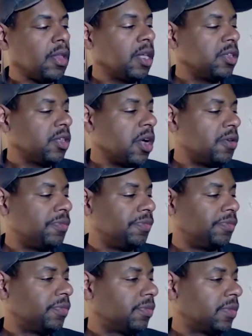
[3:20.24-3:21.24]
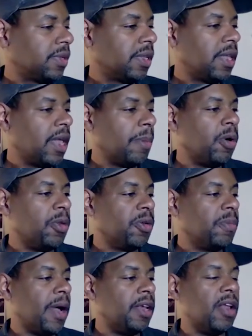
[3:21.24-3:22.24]
So I'm going
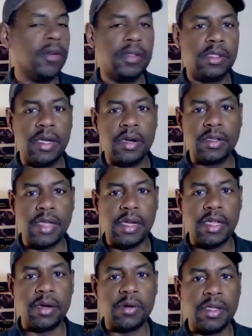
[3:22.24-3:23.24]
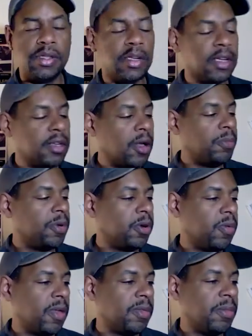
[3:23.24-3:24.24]
through my notes here because I literally took a
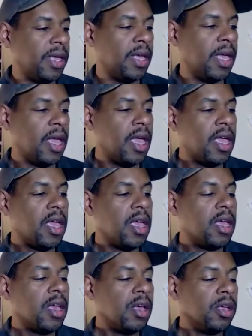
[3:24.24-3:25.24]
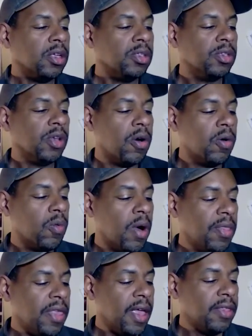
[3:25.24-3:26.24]
notebook with me. So
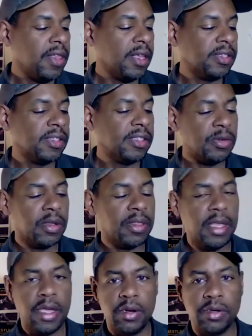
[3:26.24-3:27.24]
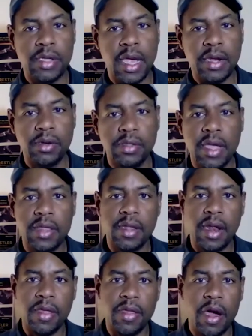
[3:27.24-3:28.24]
one thing that Cedric the Entertainer said
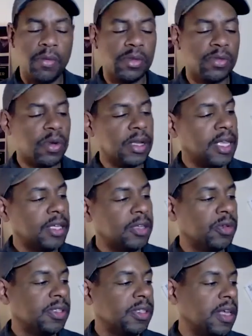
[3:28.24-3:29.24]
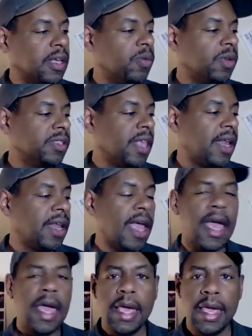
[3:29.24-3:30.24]
that I thought was really interesting was that
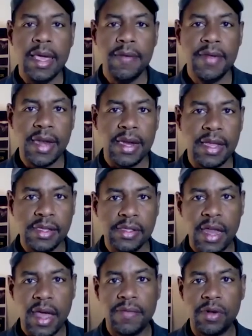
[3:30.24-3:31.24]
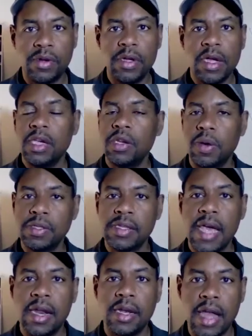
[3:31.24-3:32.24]
even at his level, he's
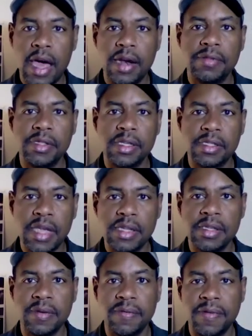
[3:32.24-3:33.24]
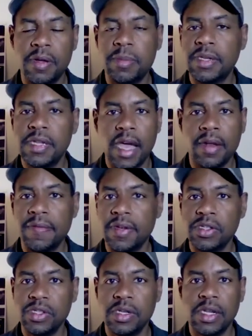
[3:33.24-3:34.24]
had a lot of success in film and
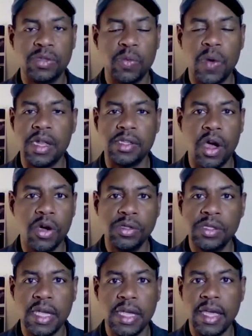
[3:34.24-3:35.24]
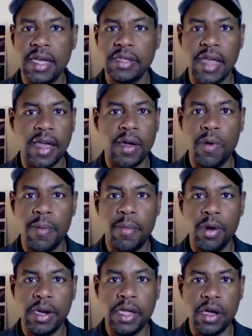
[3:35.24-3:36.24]
television as well as hosting gigs. Like at one
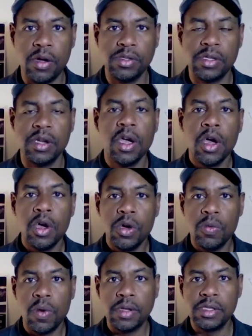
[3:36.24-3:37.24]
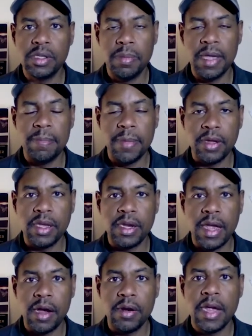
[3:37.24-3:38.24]
point he hosted Who Wants to Be a
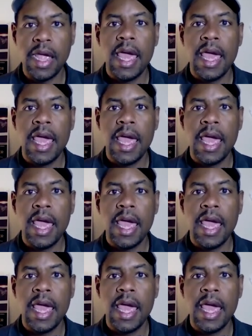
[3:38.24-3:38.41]
Millionaire.